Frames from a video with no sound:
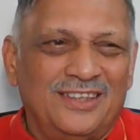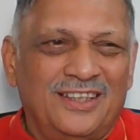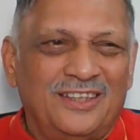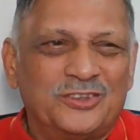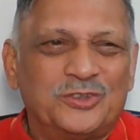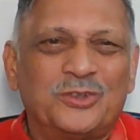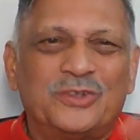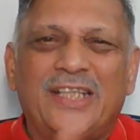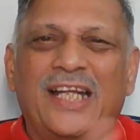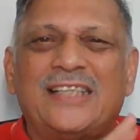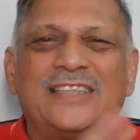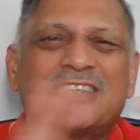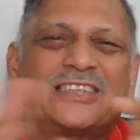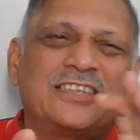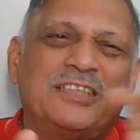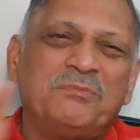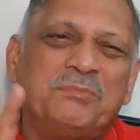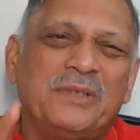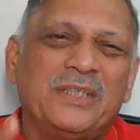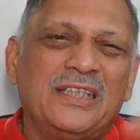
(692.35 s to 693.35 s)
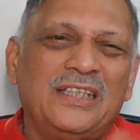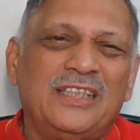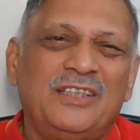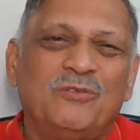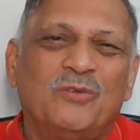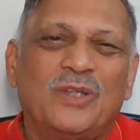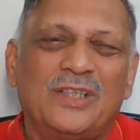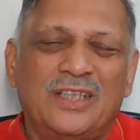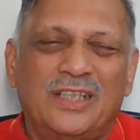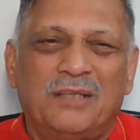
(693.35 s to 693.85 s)
So that's typically
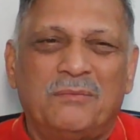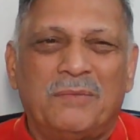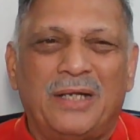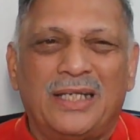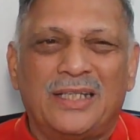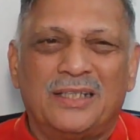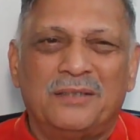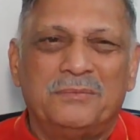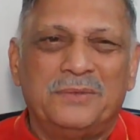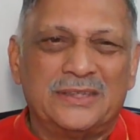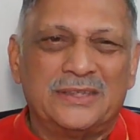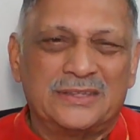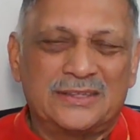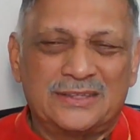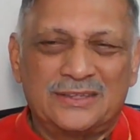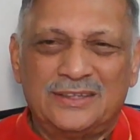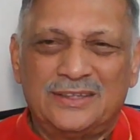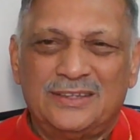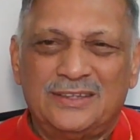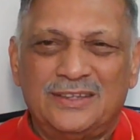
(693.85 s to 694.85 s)
what an amalgam is.